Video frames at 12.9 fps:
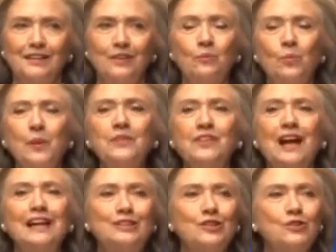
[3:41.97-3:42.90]
that we've
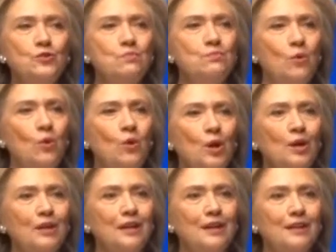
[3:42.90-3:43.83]
got to do
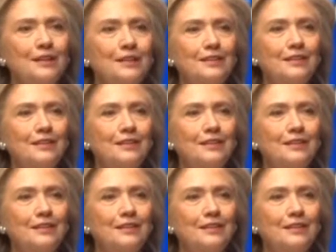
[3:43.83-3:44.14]
more